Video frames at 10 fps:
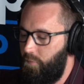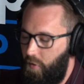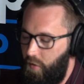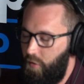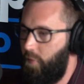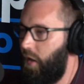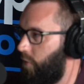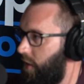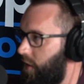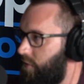100-mile
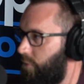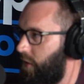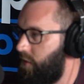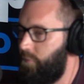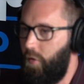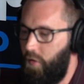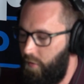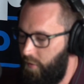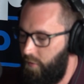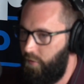radius of
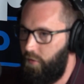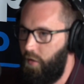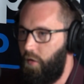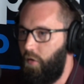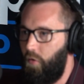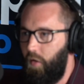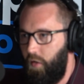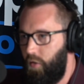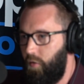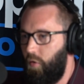Pittsburgh, go.
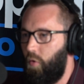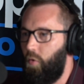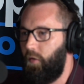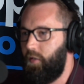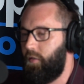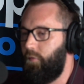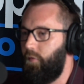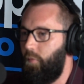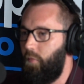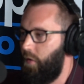You get a whole list of
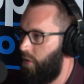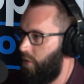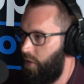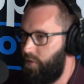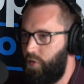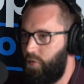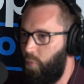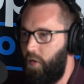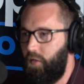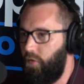them. It's just
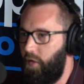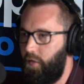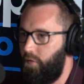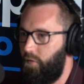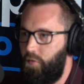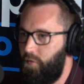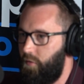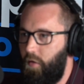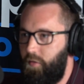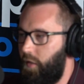one click. You
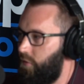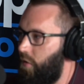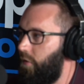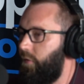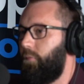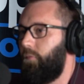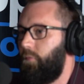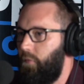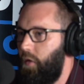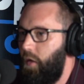just contact all of them.
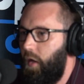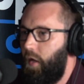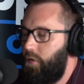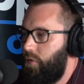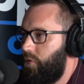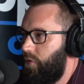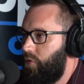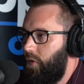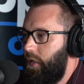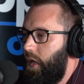And
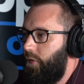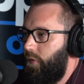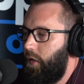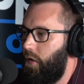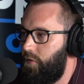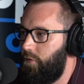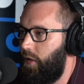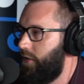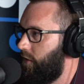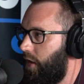there's really nothing else
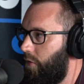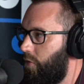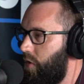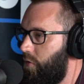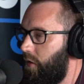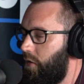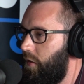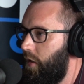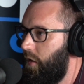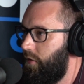like that where you
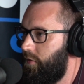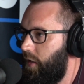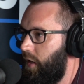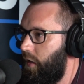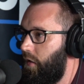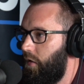can say,